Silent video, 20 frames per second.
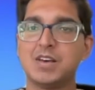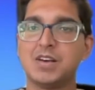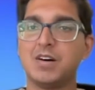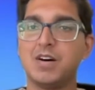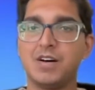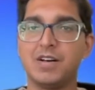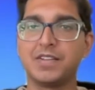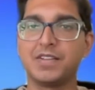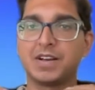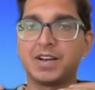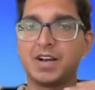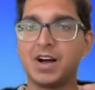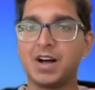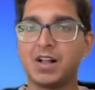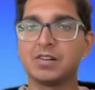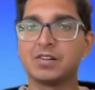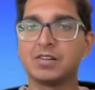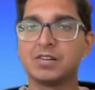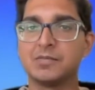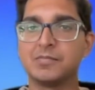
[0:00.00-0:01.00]
All the
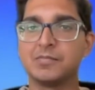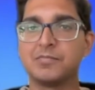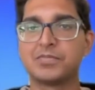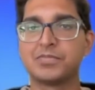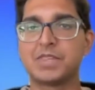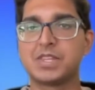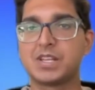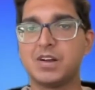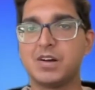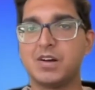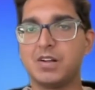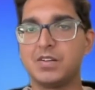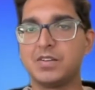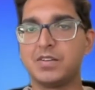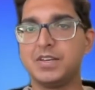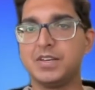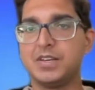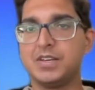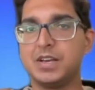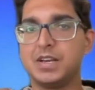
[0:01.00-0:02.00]
color, all
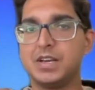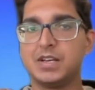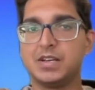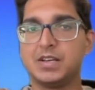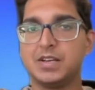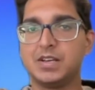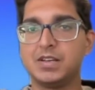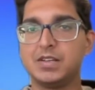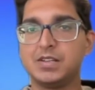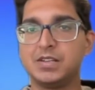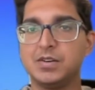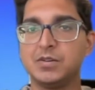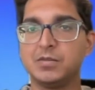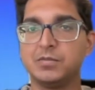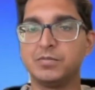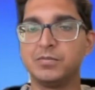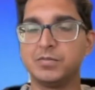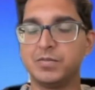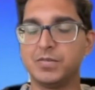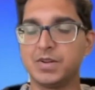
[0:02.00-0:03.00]
the
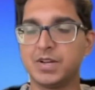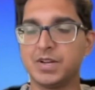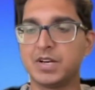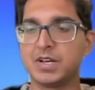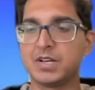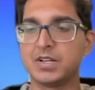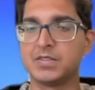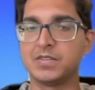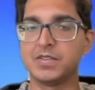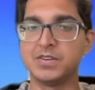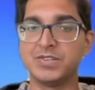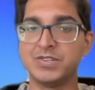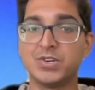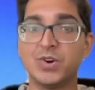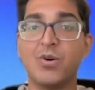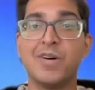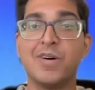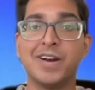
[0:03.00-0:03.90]
the joy